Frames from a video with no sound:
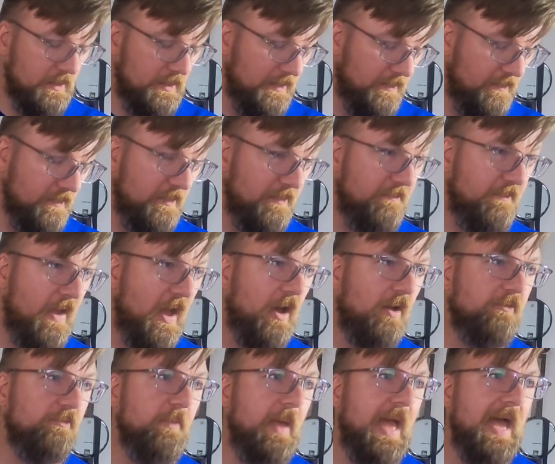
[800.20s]

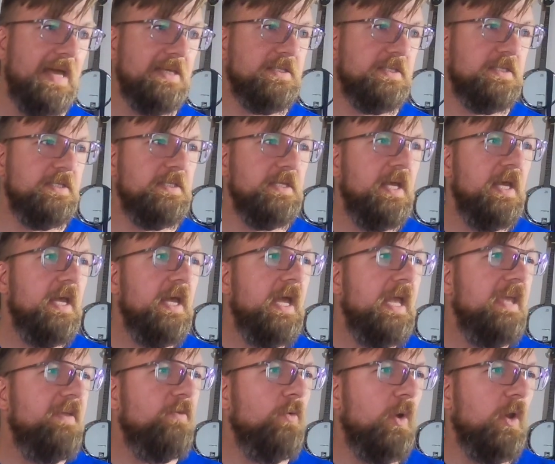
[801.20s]
valve masks.
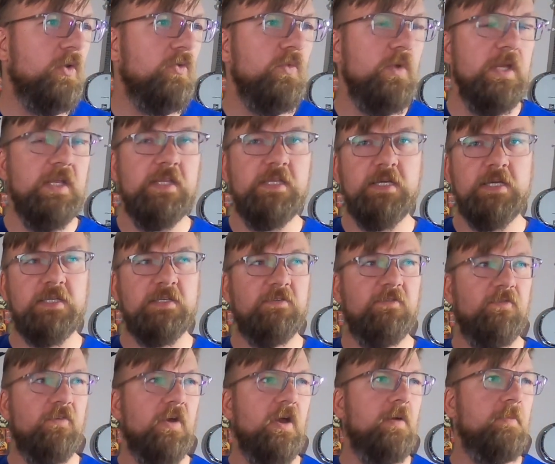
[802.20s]
Even want to read this
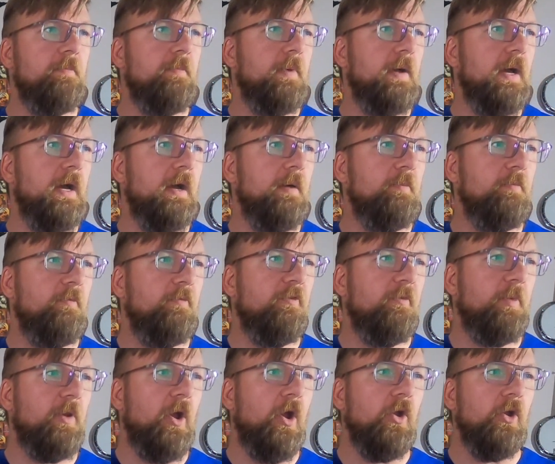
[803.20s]
from
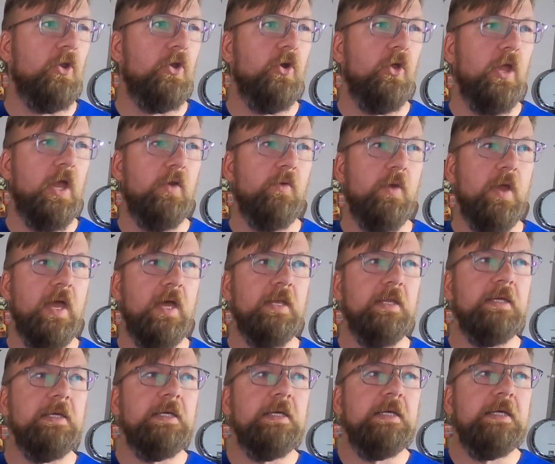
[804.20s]
an article I
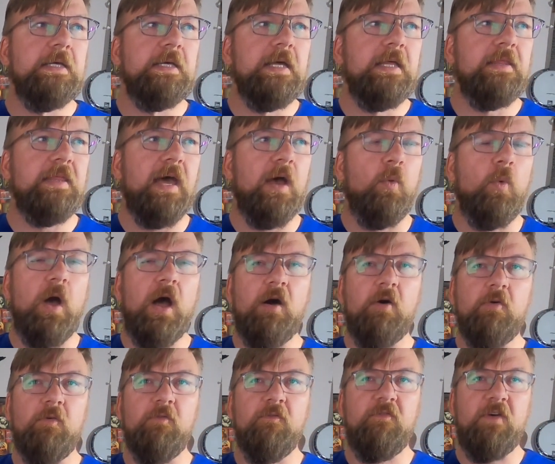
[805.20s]
read, that
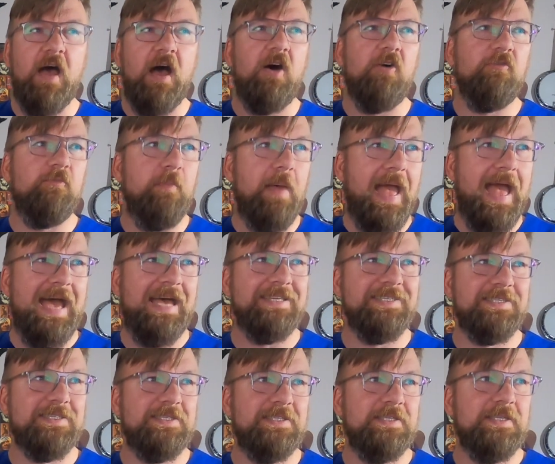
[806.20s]
while valve
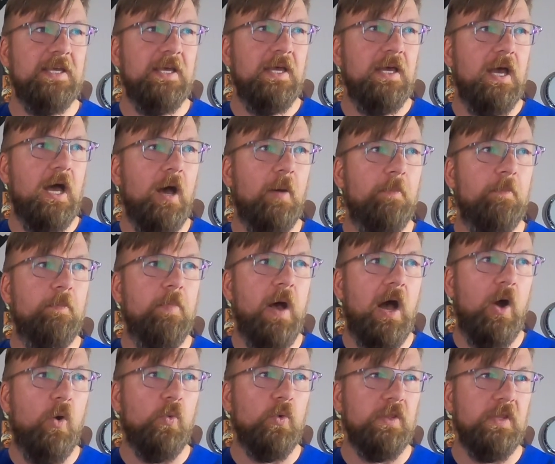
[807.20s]
masks
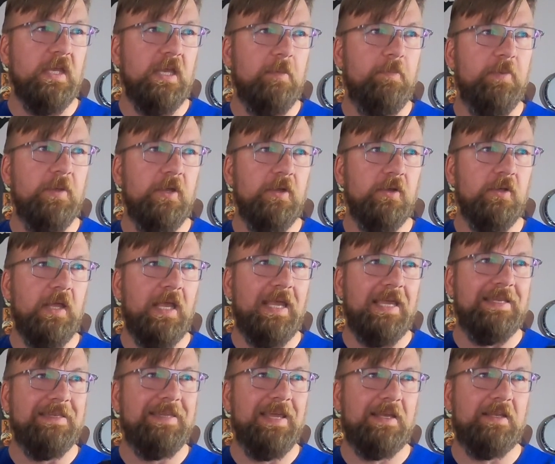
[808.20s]
outwardly appear like
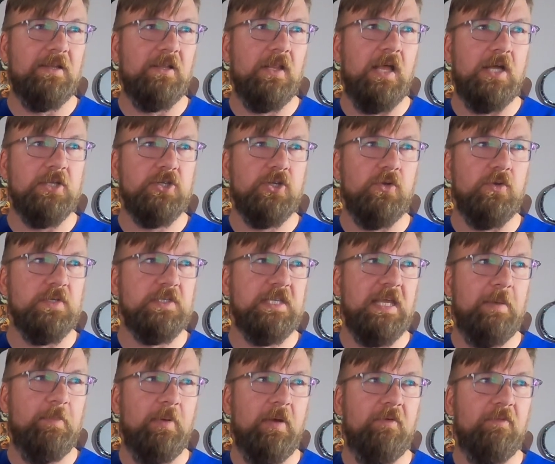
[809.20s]
a technological
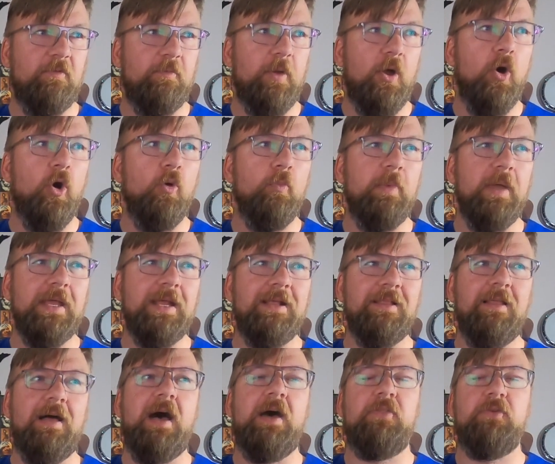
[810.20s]
step up from a homemade
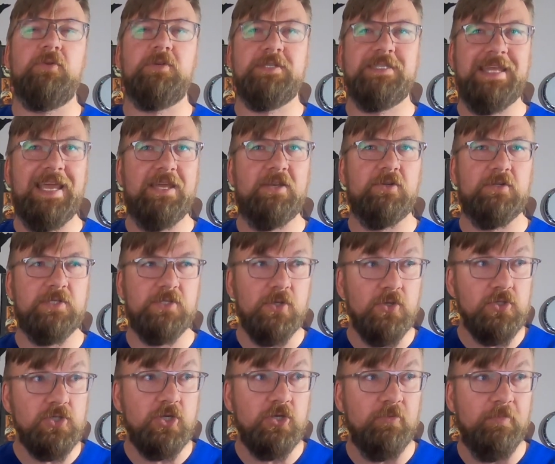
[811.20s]
cloth or standard
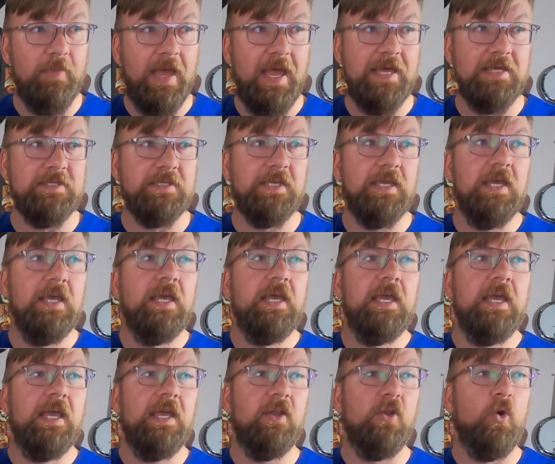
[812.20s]
surgical mask,
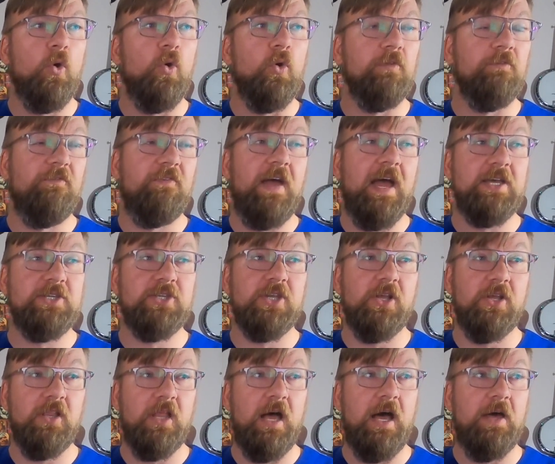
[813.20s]
an
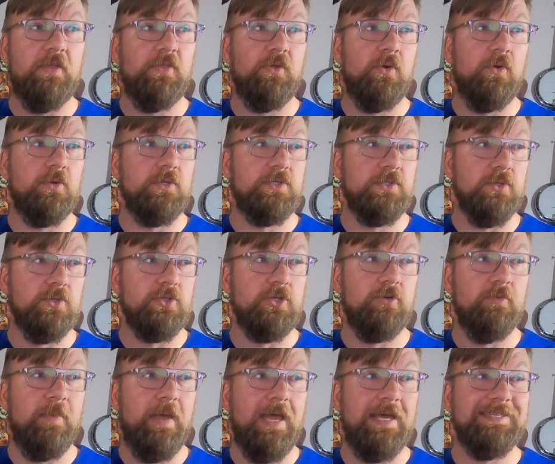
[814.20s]
old-fashioned cloth or
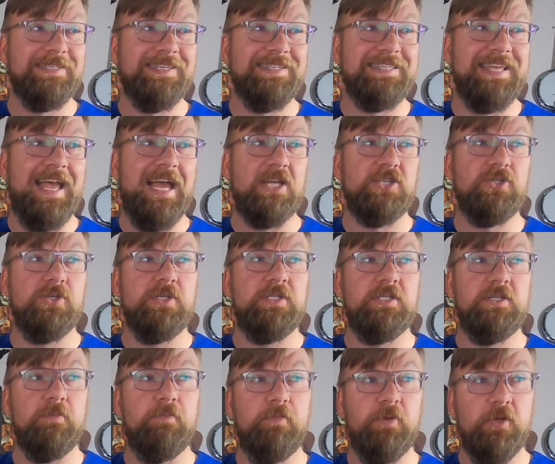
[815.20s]
surgical mask is actually
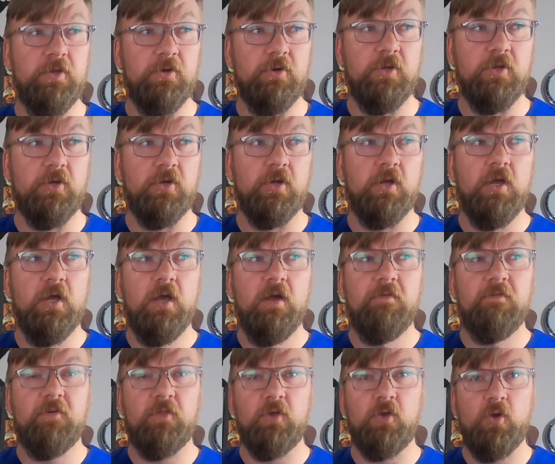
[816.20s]
superior
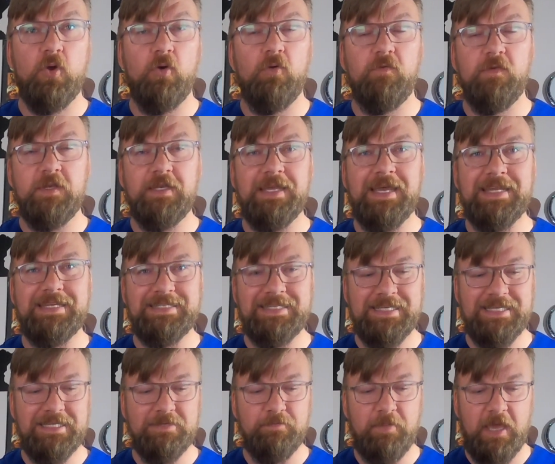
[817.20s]
for the
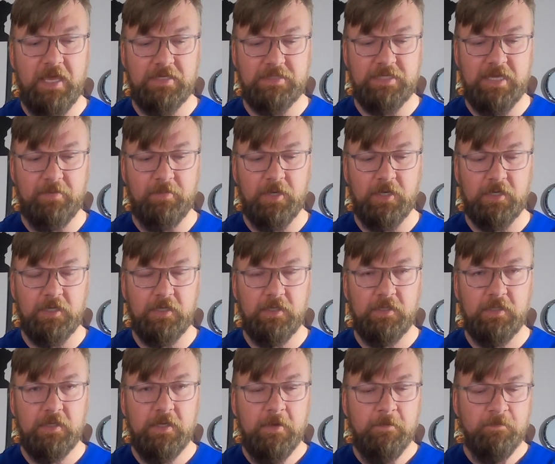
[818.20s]
COVID-19 pandemic.
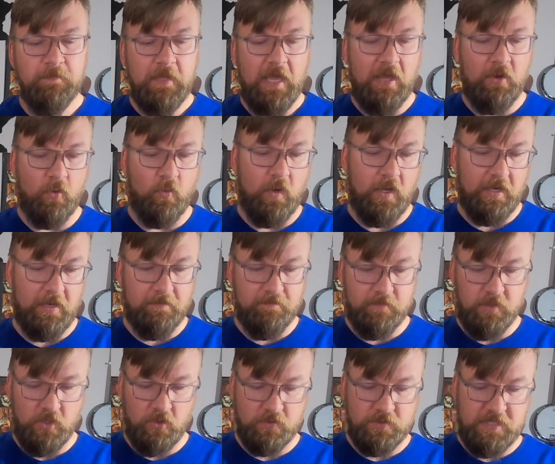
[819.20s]
I don't
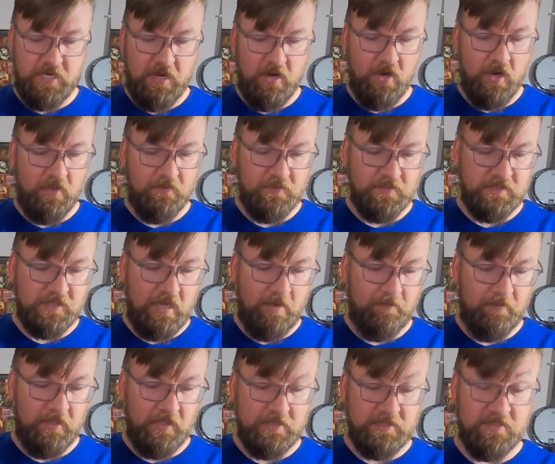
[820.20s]
want to tear on this
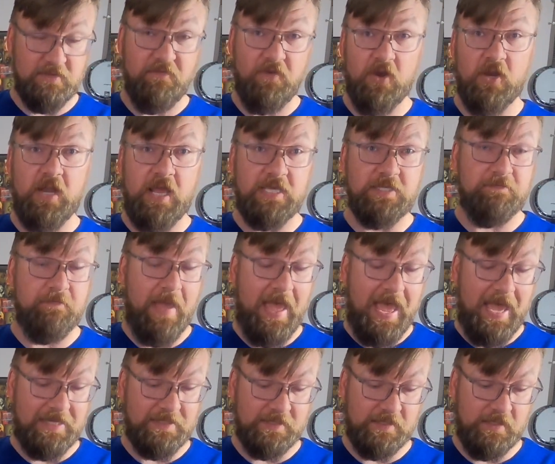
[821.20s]
company because it's a very nice
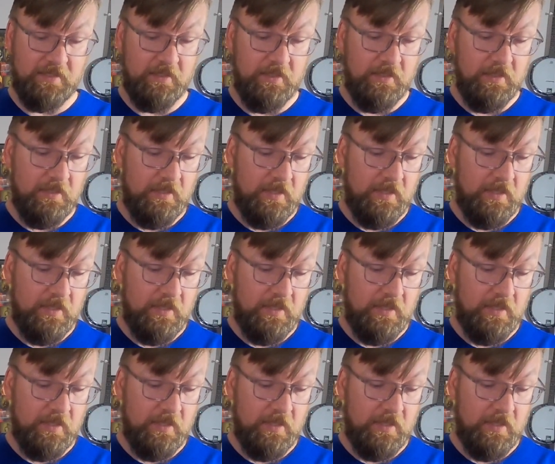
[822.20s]
mask,